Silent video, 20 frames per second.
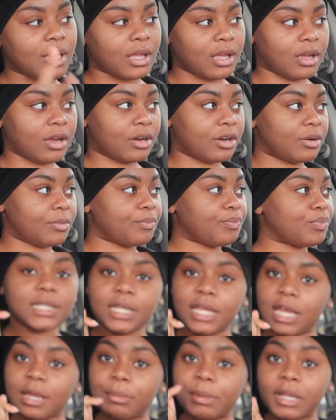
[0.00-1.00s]
hurt
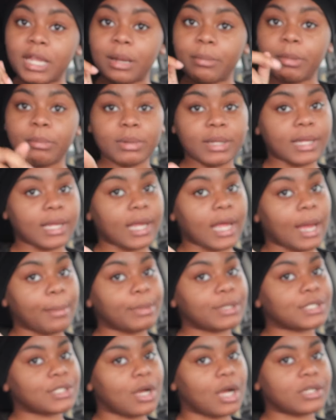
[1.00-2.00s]
yeah my camera blinking i'm
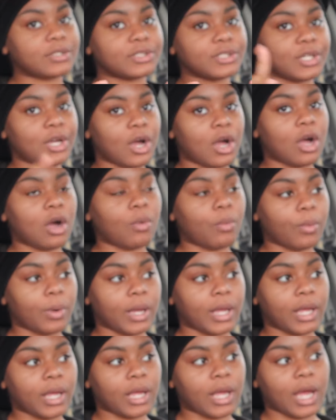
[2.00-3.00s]
gonna talk to y'all
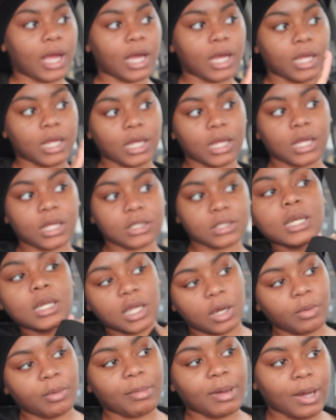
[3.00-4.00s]
when i get
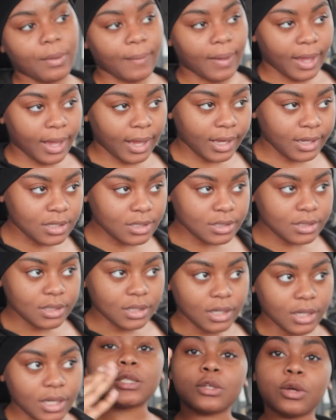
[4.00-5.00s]
done with my wax
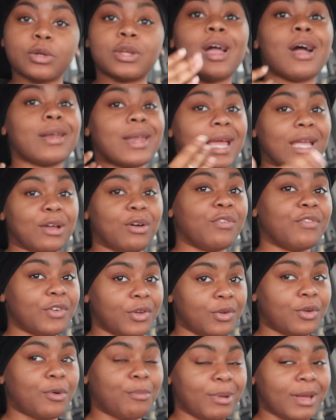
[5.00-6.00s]
so y'all not gonna
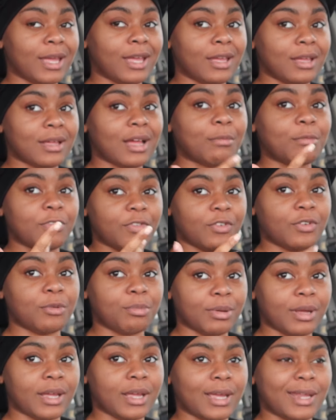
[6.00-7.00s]
feel no pain i'm gonna feel the
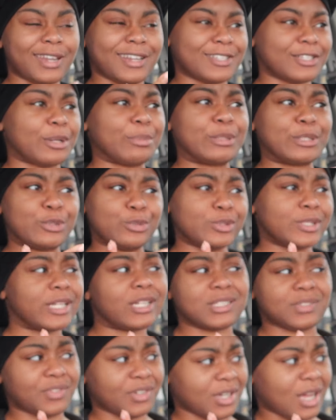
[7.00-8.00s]
pain and it's gonna be two
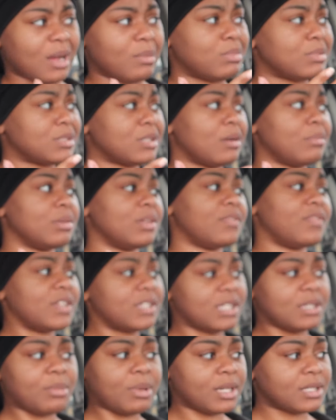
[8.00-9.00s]
seconds for y'all it's gonna be
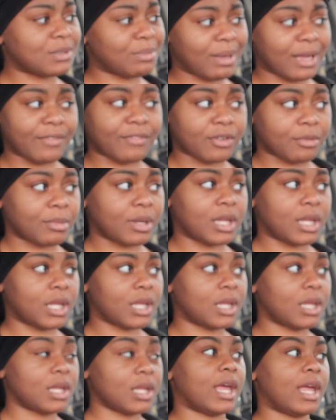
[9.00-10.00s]
15 minutes of pain for me
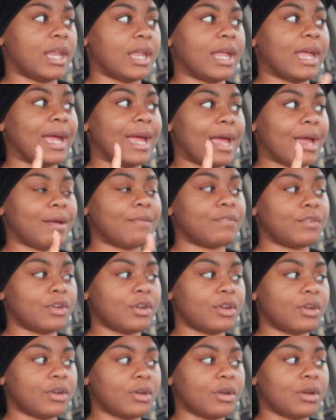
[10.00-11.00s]
and then
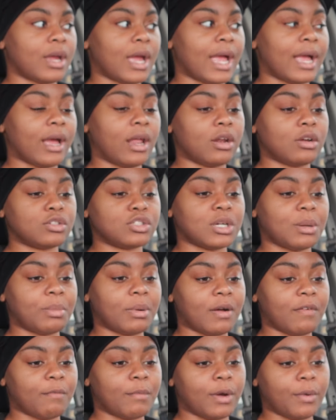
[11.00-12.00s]
after i gotta go drop
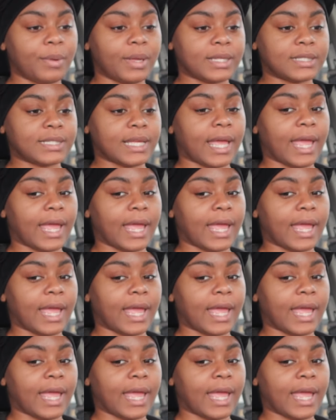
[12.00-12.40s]
off my wig to